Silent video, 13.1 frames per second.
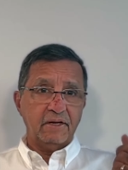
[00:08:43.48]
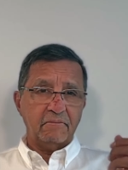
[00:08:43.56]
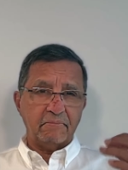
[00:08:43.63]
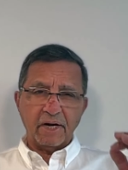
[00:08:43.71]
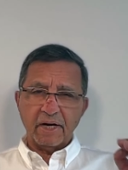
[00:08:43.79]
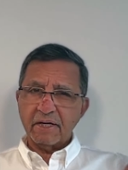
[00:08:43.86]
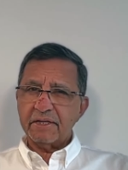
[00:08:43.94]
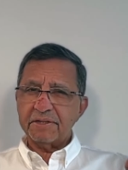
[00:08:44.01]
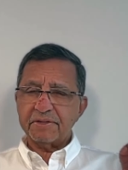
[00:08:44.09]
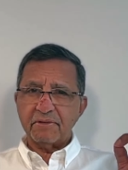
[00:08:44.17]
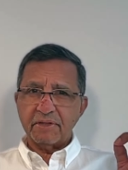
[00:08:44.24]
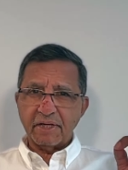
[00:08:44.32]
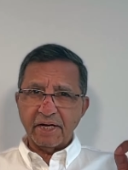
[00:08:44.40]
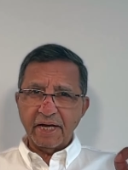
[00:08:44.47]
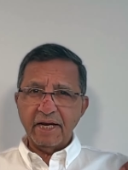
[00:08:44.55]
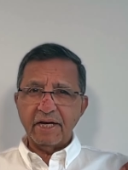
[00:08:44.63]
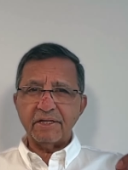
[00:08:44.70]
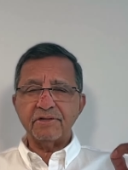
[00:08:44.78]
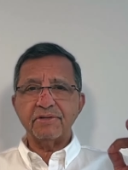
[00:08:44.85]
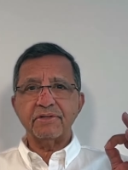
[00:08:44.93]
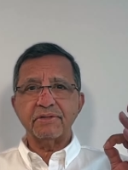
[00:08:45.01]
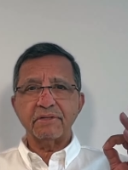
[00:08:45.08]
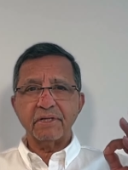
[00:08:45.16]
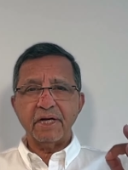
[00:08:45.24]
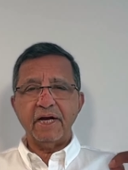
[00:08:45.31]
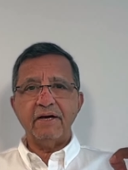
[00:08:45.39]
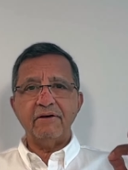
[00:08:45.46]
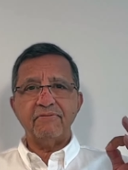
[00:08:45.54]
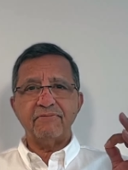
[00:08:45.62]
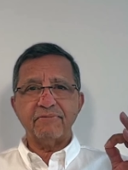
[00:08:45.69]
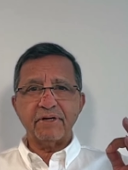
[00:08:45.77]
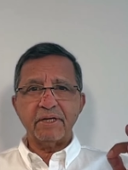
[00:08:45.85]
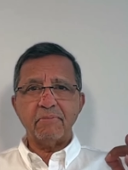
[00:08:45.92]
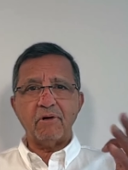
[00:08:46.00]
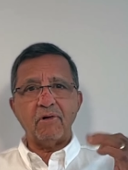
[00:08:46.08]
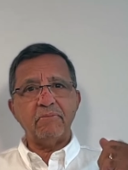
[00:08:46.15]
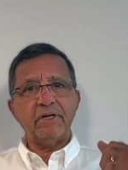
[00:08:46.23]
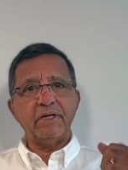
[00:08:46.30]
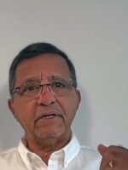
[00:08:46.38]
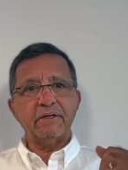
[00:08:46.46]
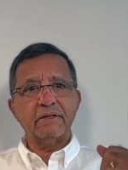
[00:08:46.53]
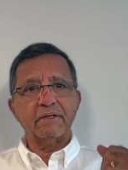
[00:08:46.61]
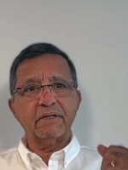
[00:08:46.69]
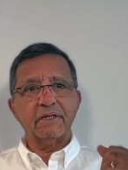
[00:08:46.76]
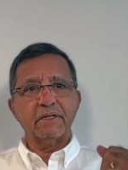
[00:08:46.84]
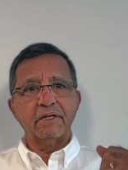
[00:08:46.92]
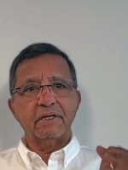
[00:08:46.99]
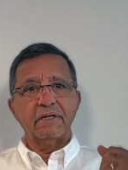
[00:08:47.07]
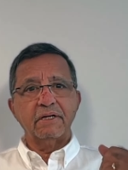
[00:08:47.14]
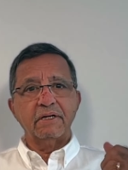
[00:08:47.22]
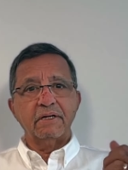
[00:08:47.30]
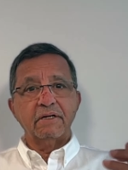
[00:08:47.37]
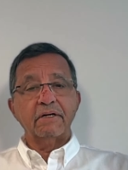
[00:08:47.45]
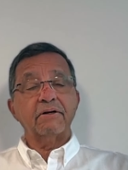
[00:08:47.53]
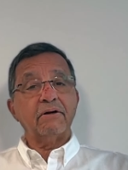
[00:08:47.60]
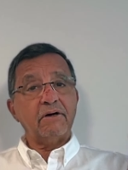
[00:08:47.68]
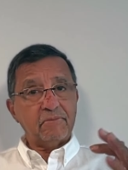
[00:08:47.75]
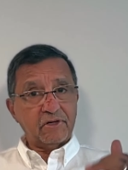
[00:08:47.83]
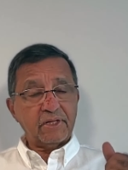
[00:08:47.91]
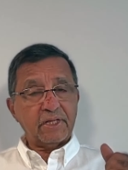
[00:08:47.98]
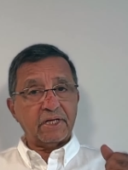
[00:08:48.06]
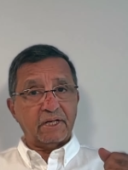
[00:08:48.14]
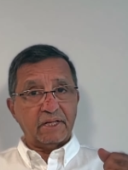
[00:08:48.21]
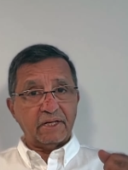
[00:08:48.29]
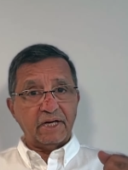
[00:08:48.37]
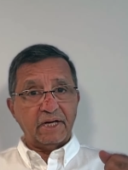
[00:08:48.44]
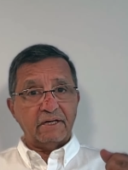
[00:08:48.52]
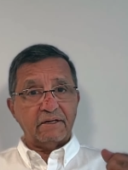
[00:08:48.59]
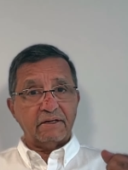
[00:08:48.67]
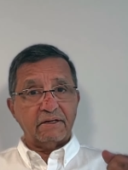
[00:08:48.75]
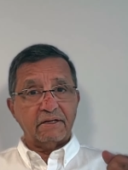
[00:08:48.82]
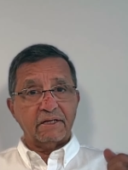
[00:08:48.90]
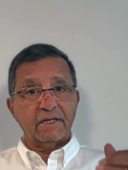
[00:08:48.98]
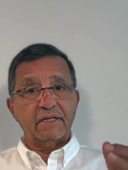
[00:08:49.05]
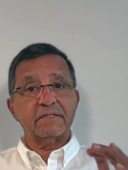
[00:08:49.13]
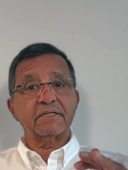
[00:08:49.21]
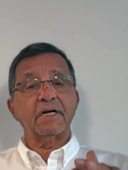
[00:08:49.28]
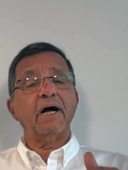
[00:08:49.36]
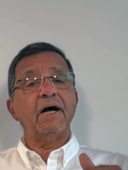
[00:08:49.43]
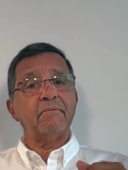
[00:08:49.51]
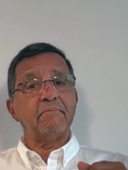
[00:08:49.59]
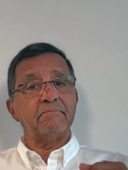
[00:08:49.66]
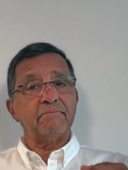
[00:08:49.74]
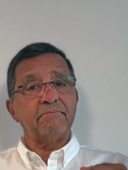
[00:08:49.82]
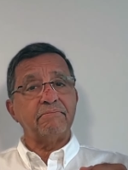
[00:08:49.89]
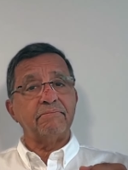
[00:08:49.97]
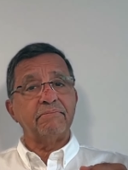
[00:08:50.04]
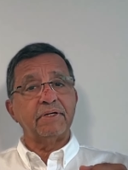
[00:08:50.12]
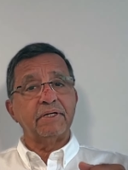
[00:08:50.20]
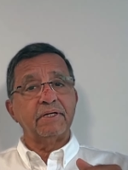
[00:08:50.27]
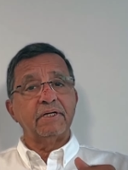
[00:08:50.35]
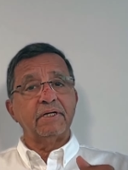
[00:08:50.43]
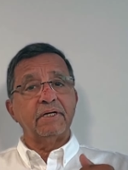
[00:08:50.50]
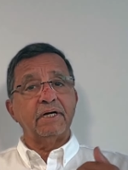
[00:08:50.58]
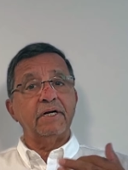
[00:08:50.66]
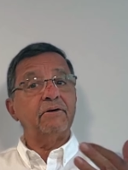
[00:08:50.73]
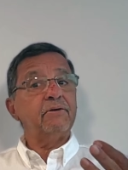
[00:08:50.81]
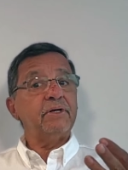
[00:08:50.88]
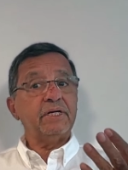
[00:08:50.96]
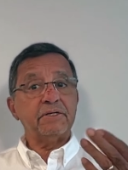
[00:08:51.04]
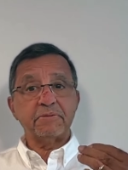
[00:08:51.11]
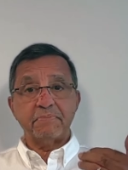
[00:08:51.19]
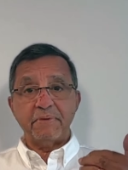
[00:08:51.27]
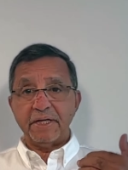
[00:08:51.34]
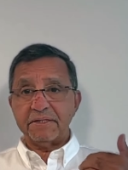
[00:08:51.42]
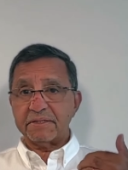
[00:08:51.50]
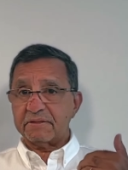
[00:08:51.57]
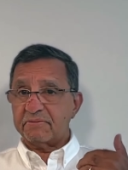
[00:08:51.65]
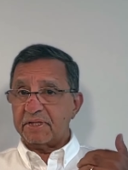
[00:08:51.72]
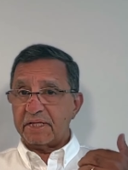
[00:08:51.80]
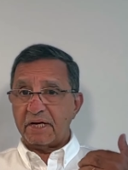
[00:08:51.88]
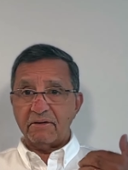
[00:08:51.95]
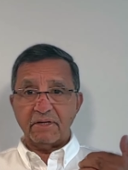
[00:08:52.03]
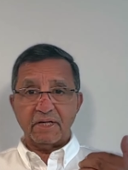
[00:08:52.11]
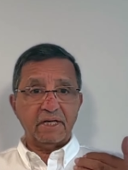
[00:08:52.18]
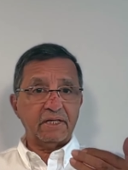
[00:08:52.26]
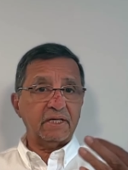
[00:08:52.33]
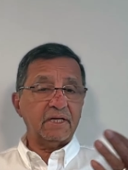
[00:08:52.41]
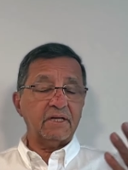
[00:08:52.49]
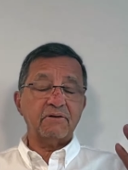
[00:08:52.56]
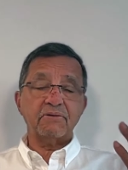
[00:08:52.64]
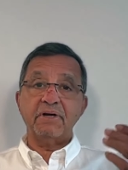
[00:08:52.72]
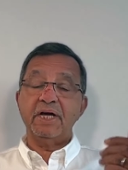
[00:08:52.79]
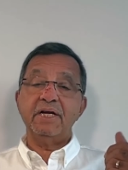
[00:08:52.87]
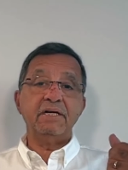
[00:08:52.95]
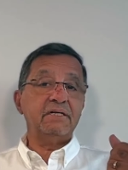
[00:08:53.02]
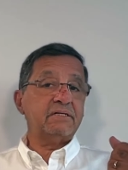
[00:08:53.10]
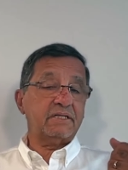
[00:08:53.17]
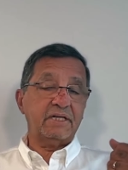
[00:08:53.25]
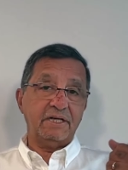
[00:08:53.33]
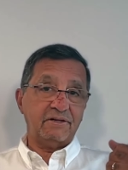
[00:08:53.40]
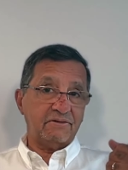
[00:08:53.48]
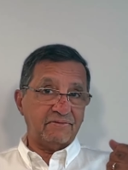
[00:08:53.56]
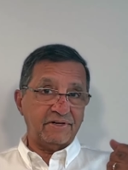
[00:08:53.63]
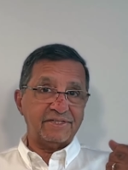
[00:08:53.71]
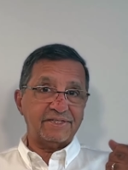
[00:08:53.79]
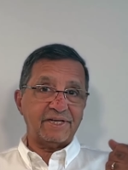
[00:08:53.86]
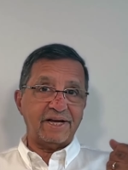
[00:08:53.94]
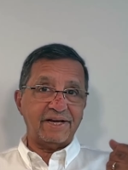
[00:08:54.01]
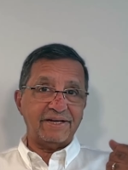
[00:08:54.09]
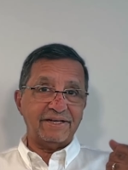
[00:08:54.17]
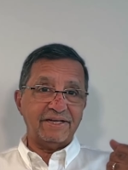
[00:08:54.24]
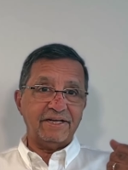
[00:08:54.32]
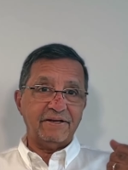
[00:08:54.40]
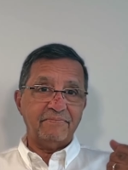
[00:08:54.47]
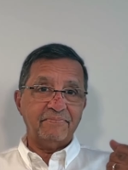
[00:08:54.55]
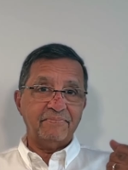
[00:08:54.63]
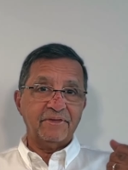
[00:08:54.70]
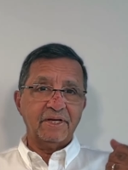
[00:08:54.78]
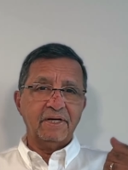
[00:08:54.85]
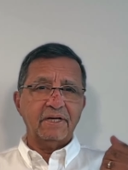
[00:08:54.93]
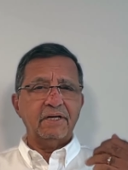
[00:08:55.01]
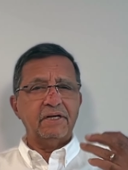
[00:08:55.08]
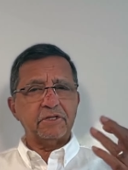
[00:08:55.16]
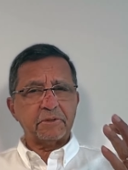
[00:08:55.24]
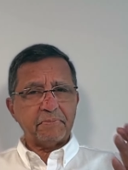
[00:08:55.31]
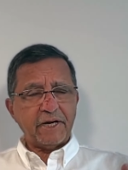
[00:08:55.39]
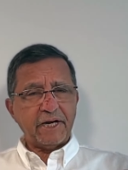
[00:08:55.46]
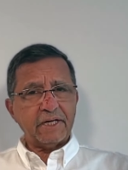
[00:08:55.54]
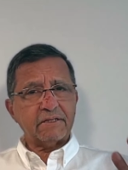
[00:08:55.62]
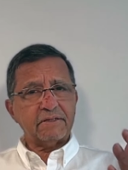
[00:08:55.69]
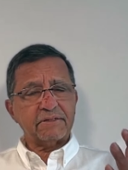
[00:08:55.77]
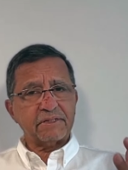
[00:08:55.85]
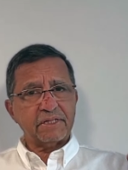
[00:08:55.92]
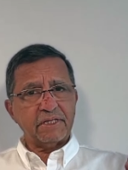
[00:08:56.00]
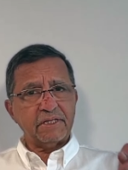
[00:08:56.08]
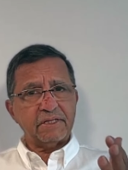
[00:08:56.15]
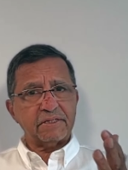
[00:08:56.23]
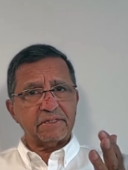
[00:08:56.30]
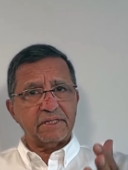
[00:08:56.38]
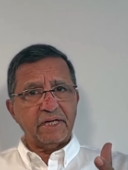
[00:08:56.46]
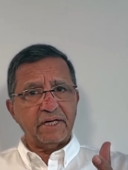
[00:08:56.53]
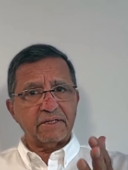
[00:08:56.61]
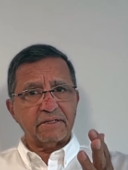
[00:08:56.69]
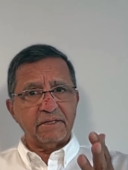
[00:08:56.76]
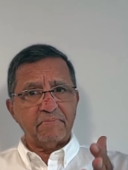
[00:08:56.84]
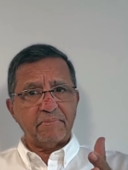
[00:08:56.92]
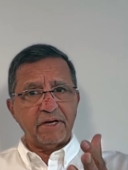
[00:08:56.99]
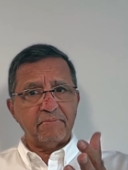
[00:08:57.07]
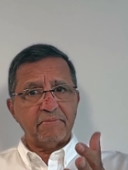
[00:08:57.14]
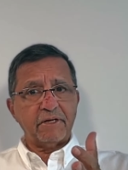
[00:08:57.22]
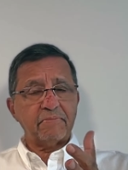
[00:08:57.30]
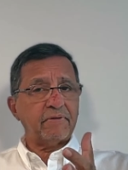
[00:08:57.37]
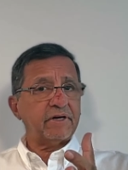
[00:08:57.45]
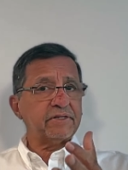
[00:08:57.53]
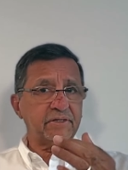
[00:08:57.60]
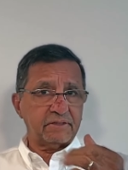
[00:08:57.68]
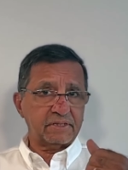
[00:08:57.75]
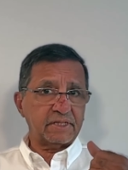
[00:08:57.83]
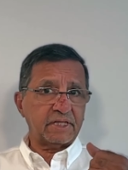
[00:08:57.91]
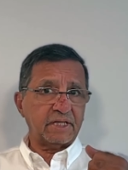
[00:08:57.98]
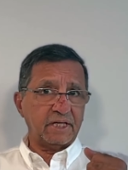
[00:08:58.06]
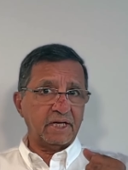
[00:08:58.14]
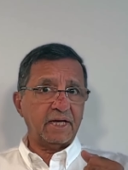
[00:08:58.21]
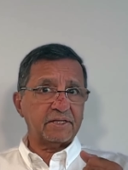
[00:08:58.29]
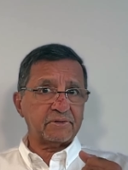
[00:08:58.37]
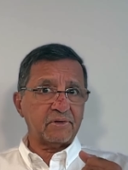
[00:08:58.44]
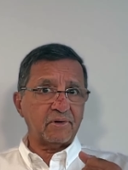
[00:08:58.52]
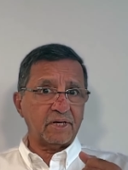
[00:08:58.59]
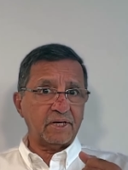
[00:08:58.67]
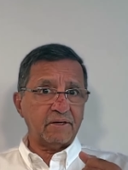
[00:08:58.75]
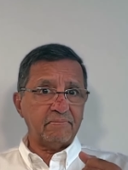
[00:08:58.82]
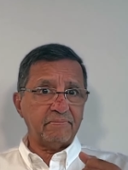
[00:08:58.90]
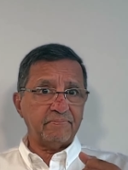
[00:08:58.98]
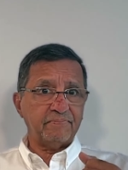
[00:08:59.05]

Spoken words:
Mark is on the edge every moment. Tom, on the other hand, is calm and doing his best without getting into any state of anxiety, despite the serious debt repayment pressures that he has on him.